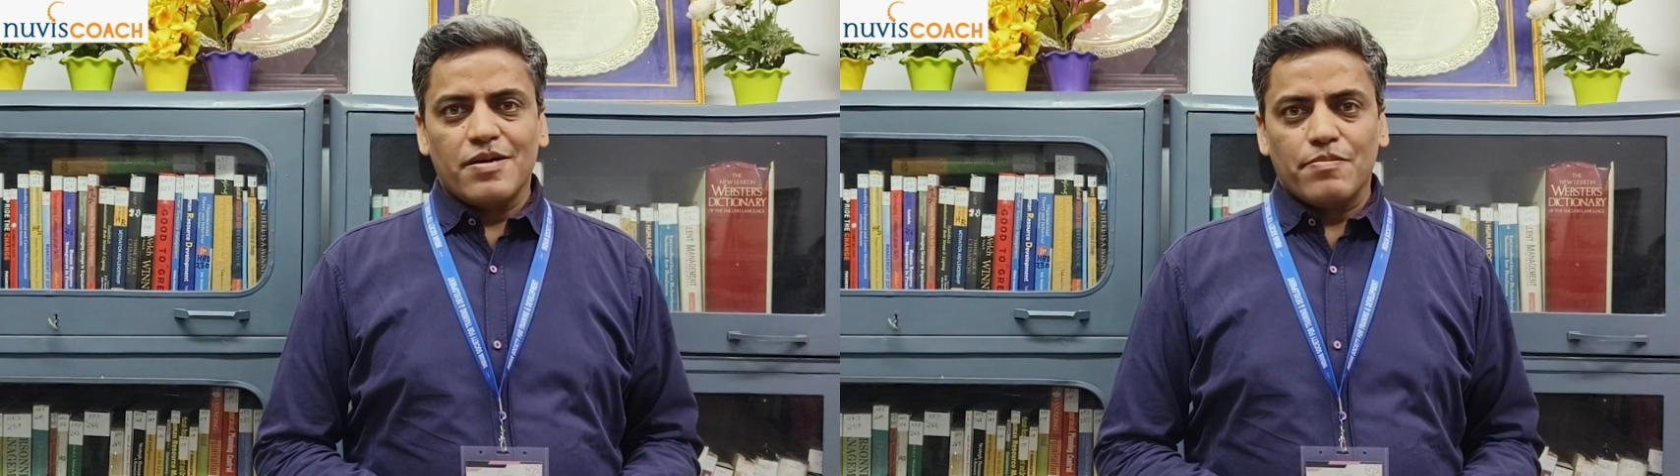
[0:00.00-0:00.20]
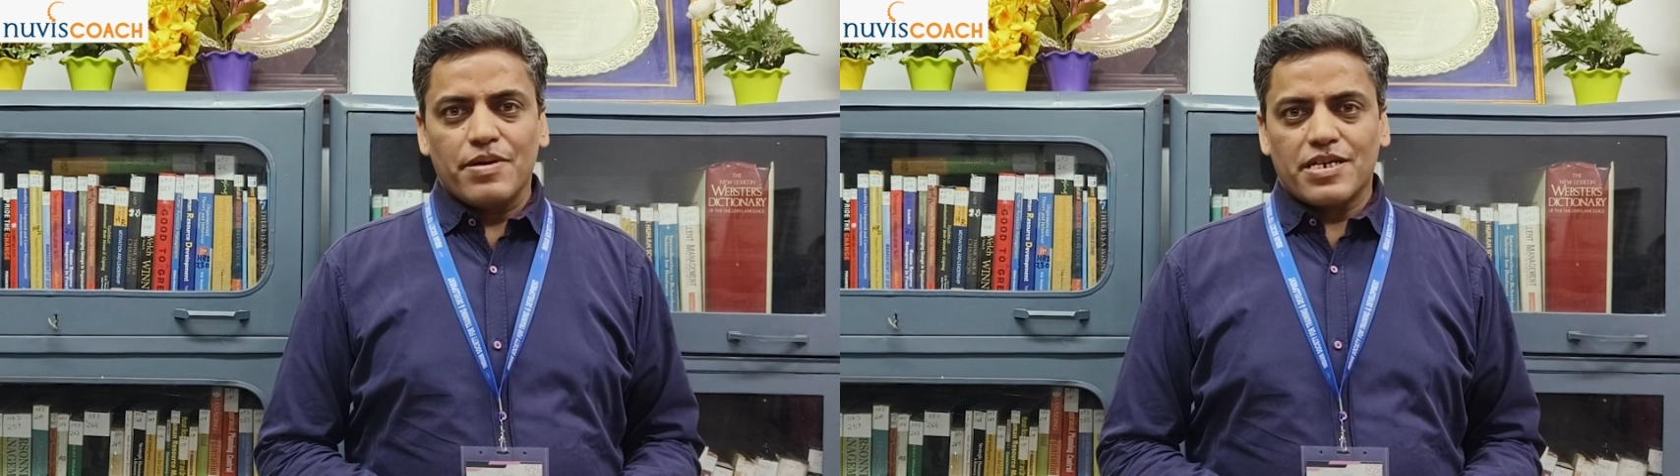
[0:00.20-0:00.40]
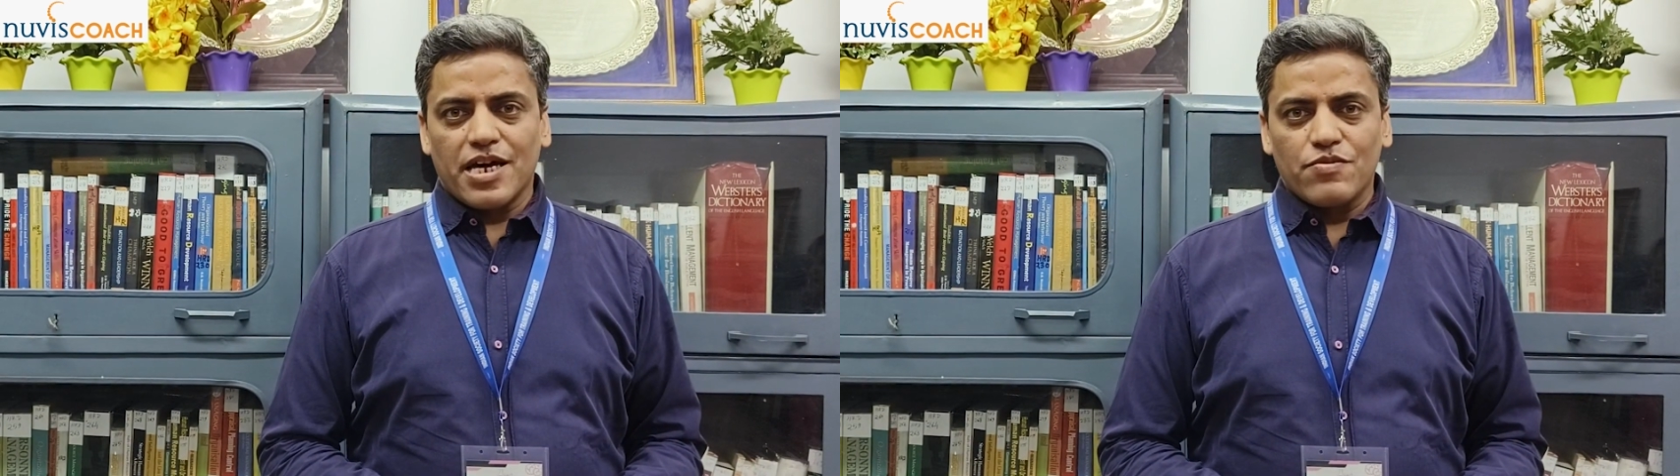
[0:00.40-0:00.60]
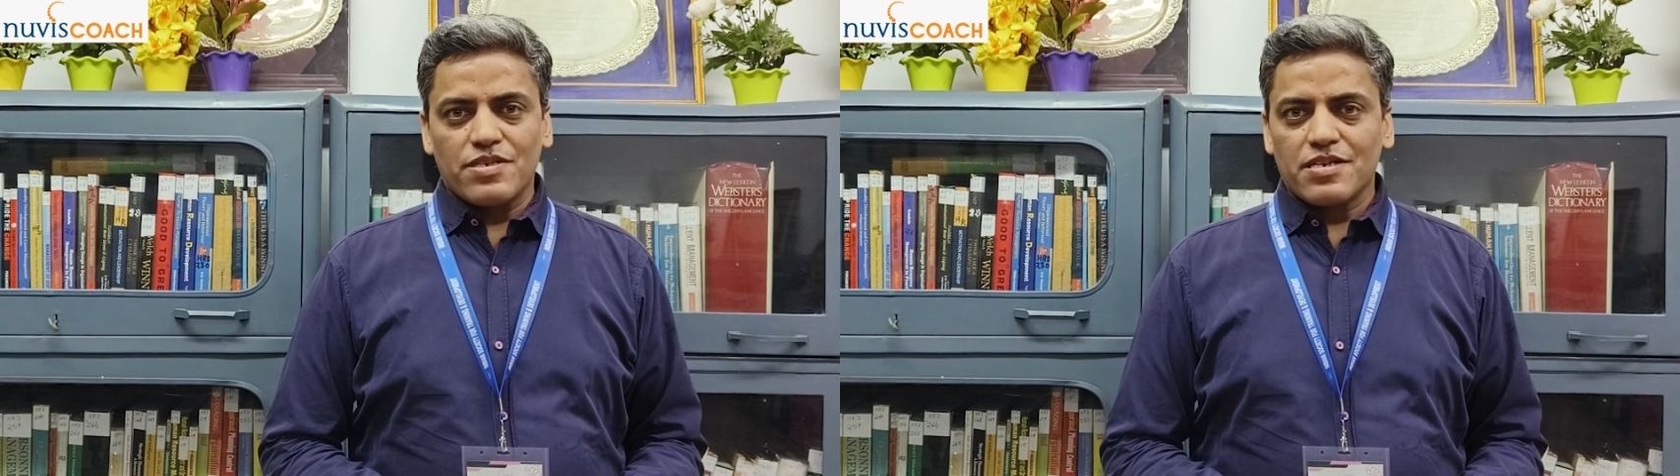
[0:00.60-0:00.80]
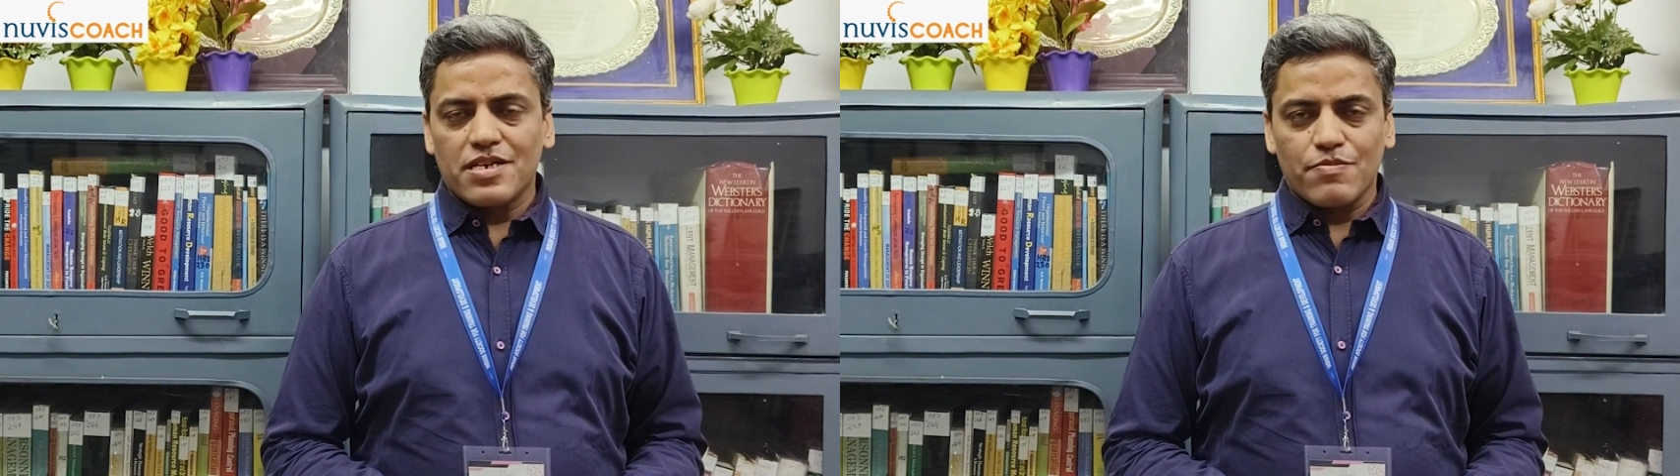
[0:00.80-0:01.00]
but I
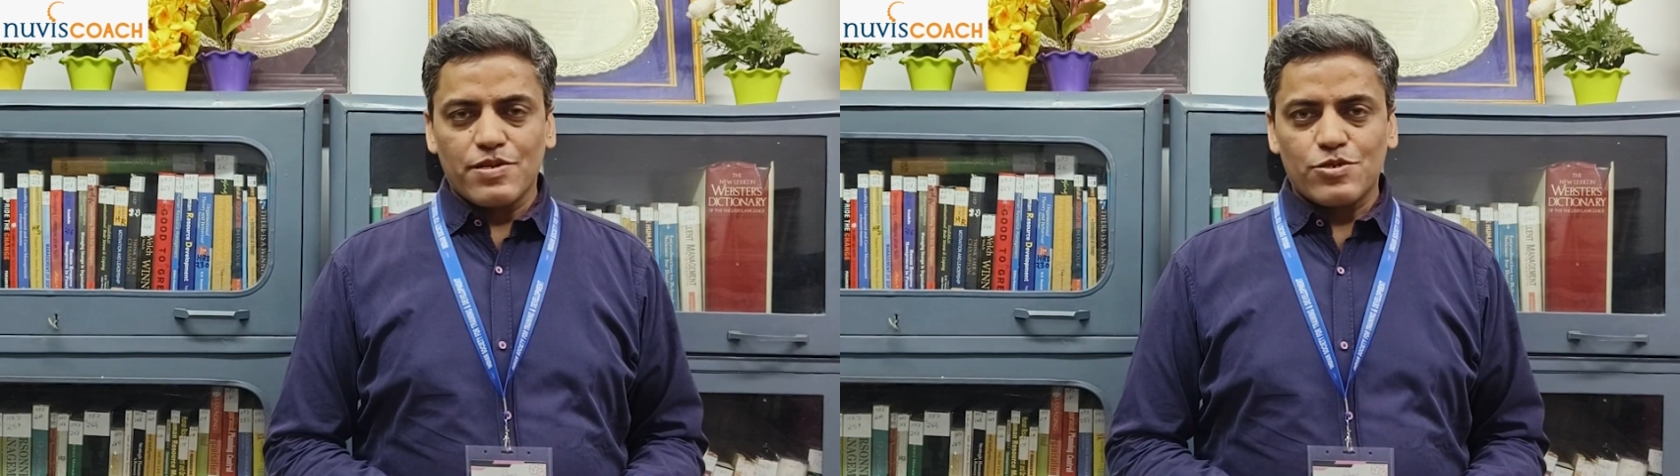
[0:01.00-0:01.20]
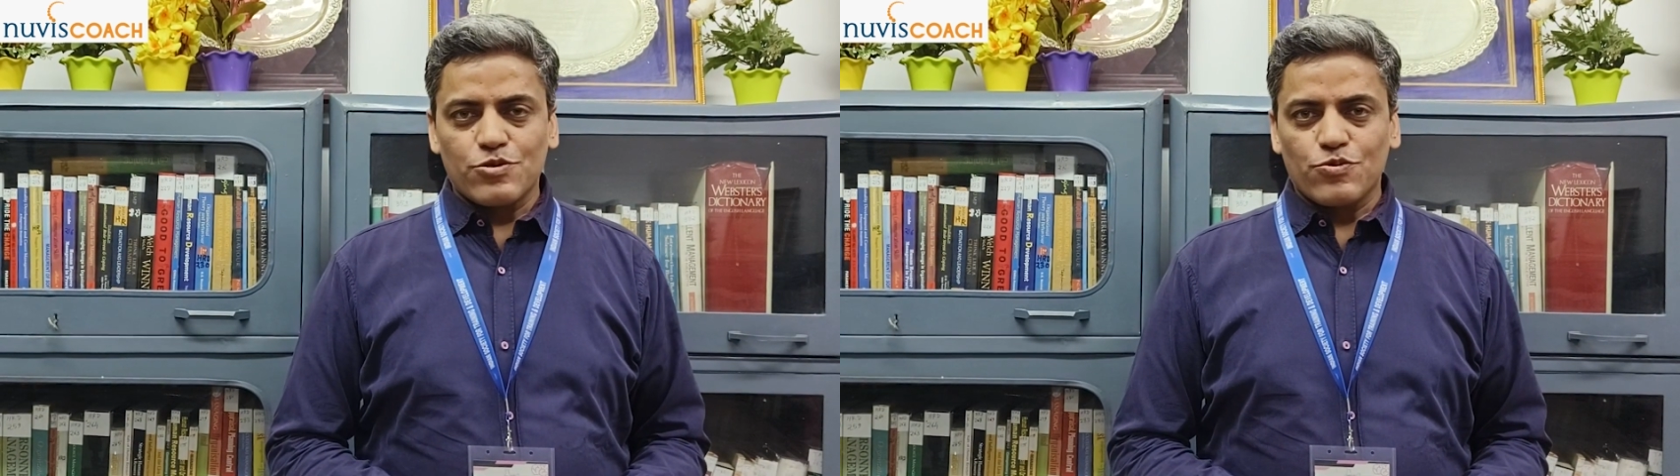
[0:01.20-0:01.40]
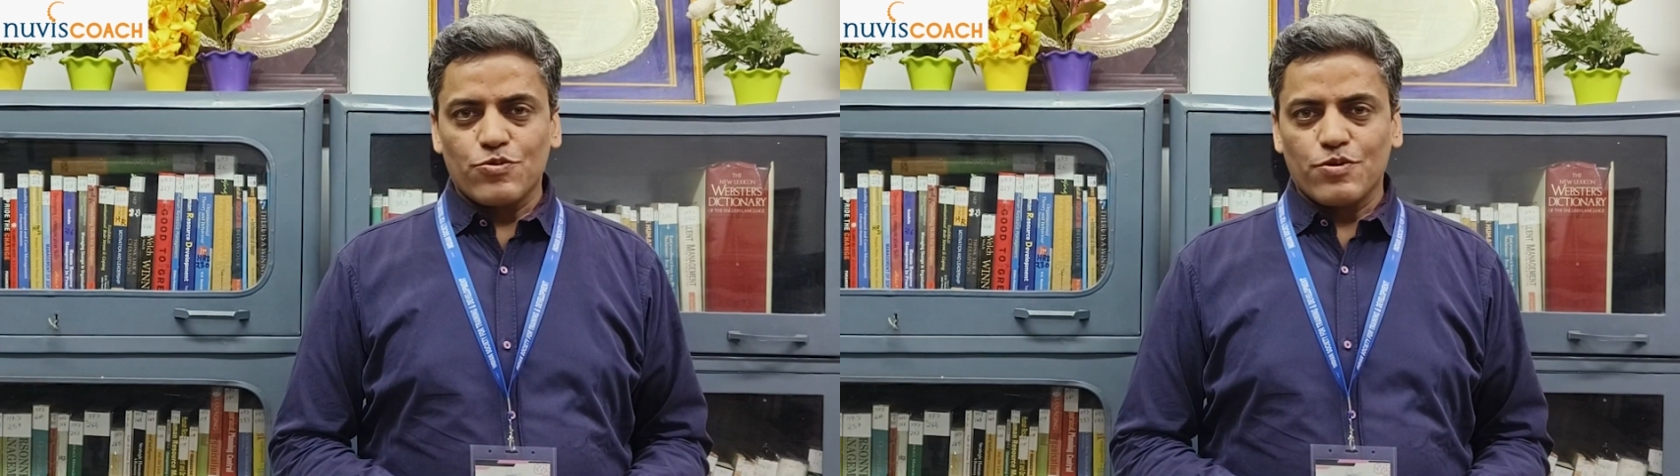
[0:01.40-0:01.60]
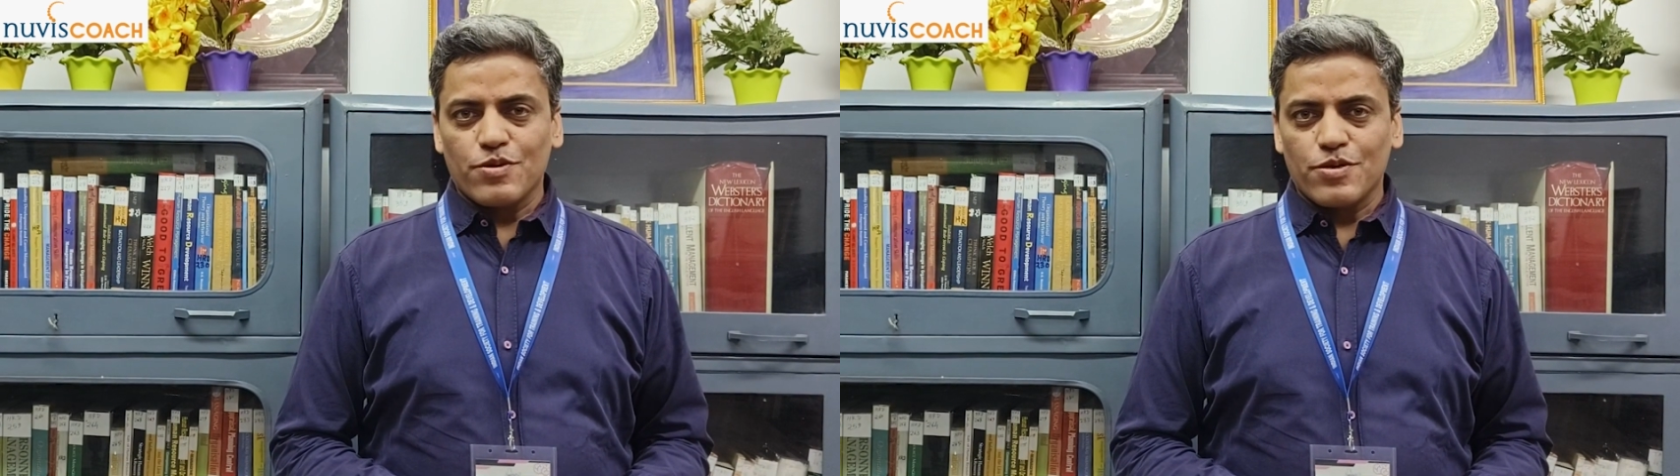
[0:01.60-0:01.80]
wasn't able to